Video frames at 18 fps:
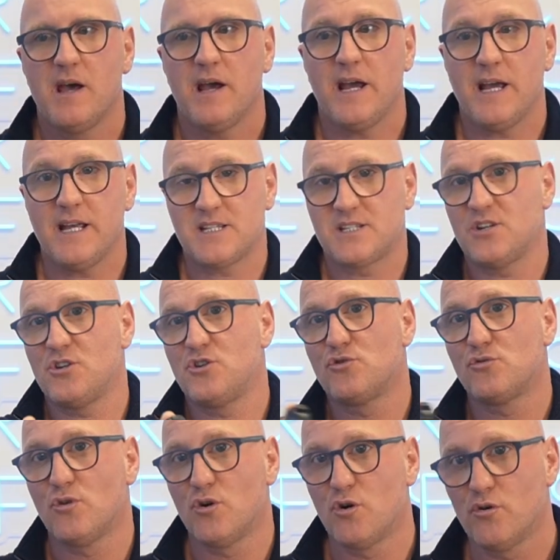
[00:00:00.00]
it's a
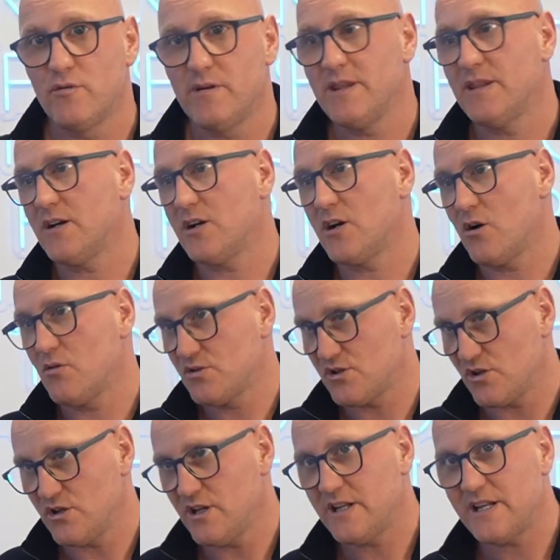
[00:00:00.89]
drawing that goes
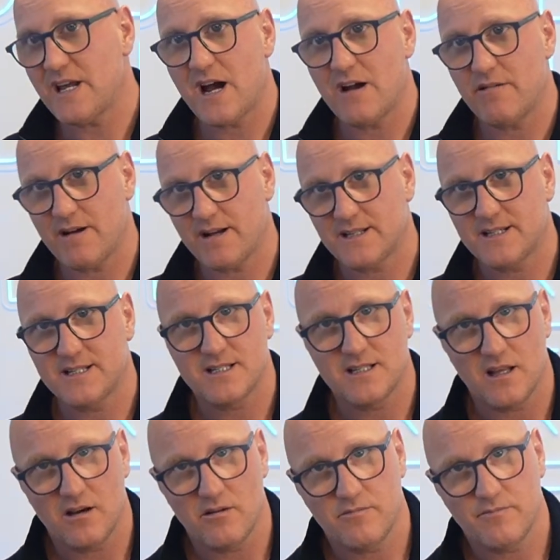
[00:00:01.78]
on your director's
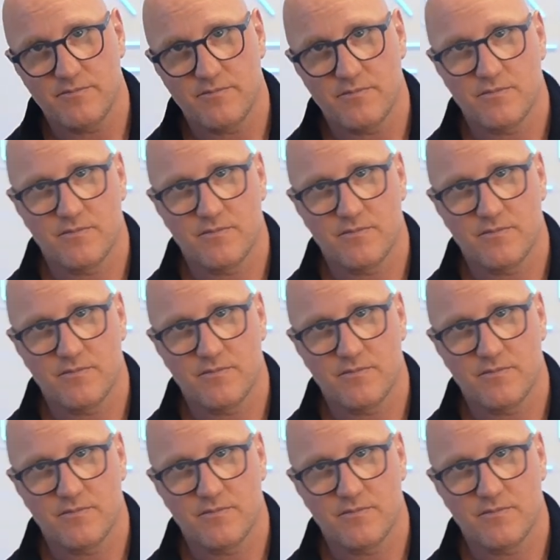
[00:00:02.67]
loan.